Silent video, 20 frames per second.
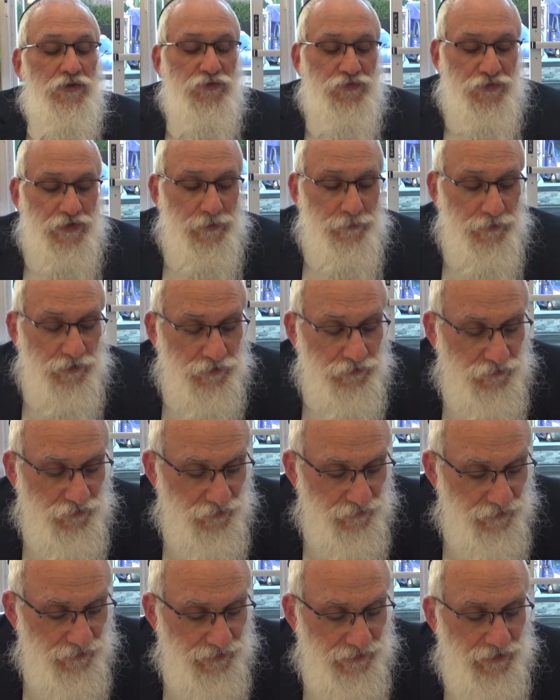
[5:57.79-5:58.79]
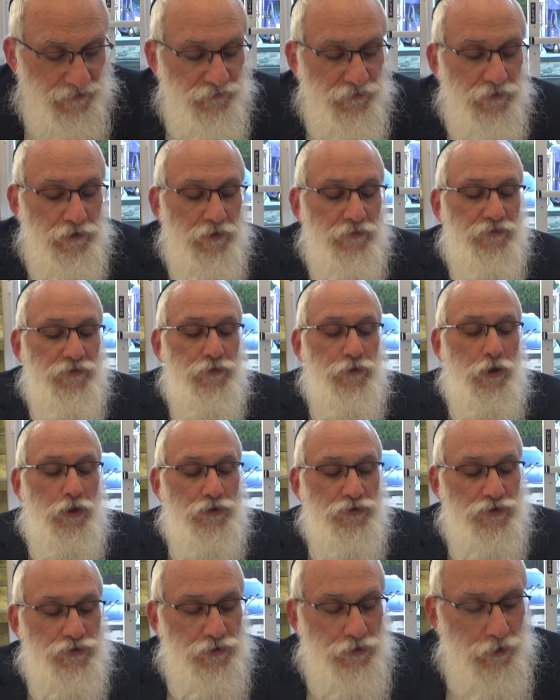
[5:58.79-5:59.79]
similar to the level of
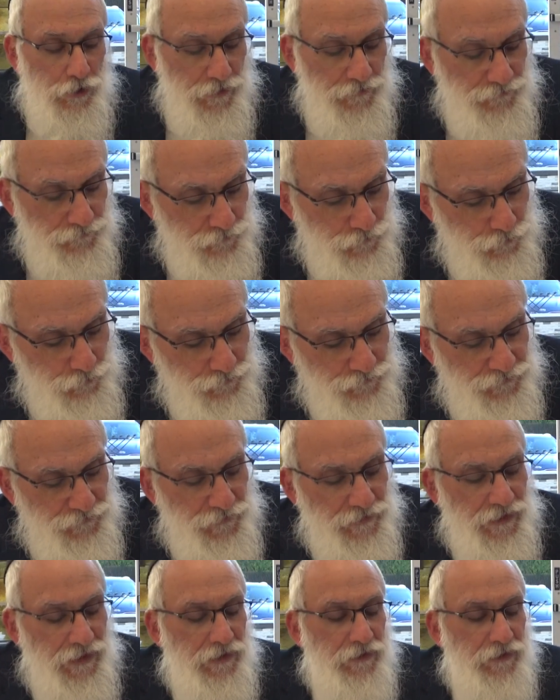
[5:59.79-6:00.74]
Rosh, Guf,